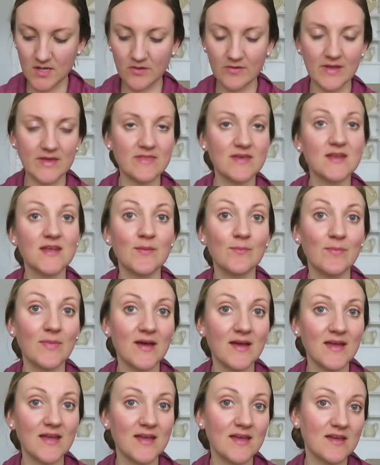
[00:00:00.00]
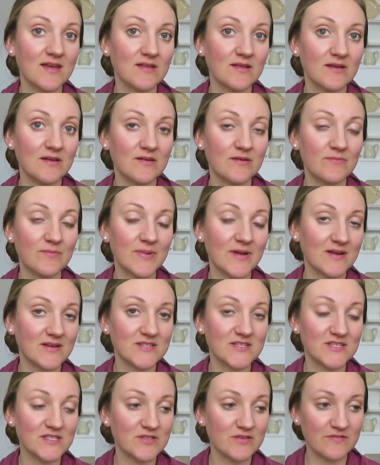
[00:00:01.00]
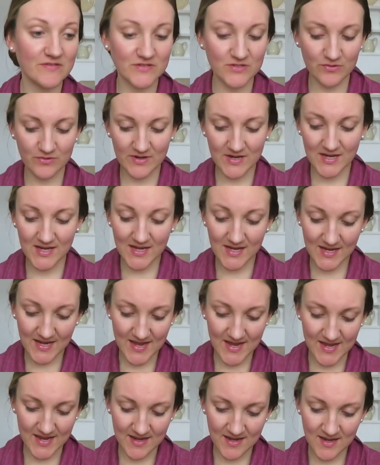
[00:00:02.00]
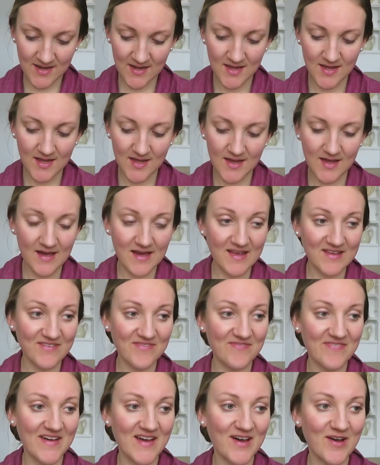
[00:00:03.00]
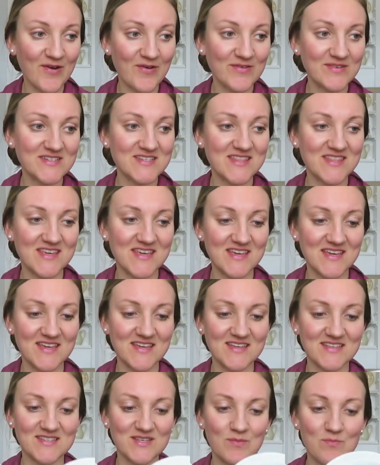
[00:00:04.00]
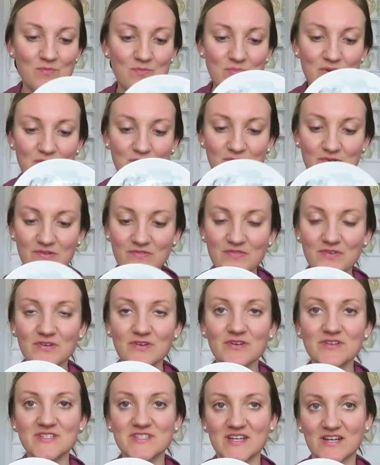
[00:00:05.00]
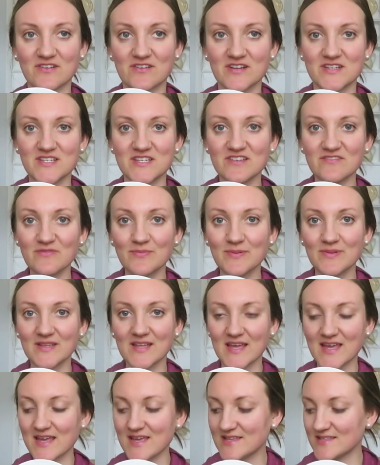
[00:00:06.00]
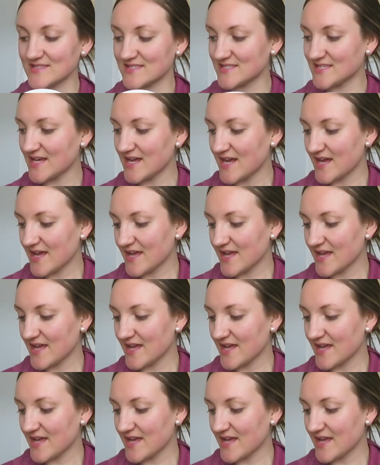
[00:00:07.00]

Okay, then at my parents' thrift store again, I found these beautiful decorative plates.